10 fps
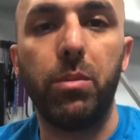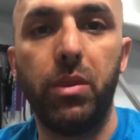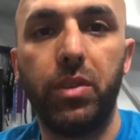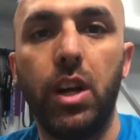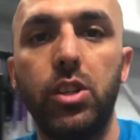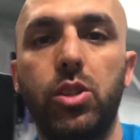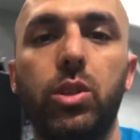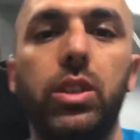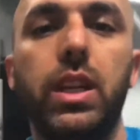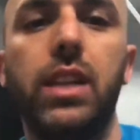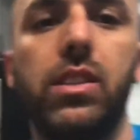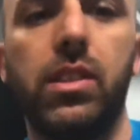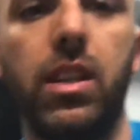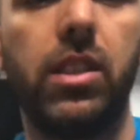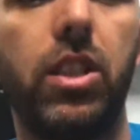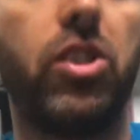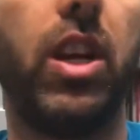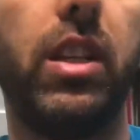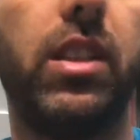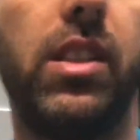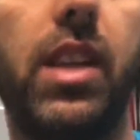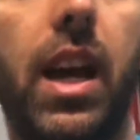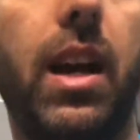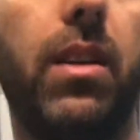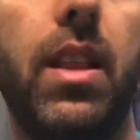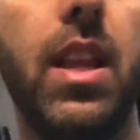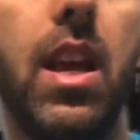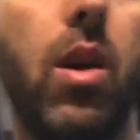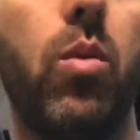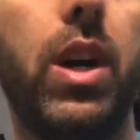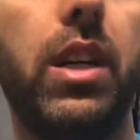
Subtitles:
before I show you the exercises, check this out. Why do